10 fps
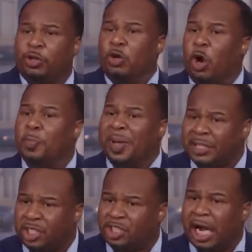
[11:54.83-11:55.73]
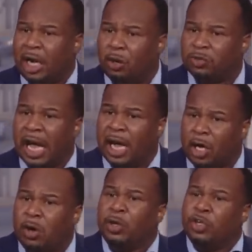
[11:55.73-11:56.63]
You don't miss the Choco
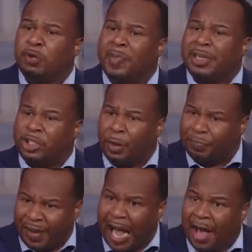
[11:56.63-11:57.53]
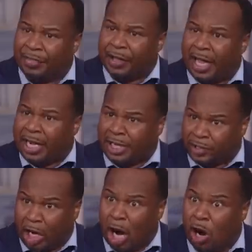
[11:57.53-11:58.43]
Taco, you miss your father, and he's
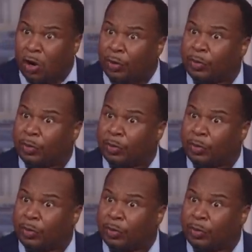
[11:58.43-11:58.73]
gone.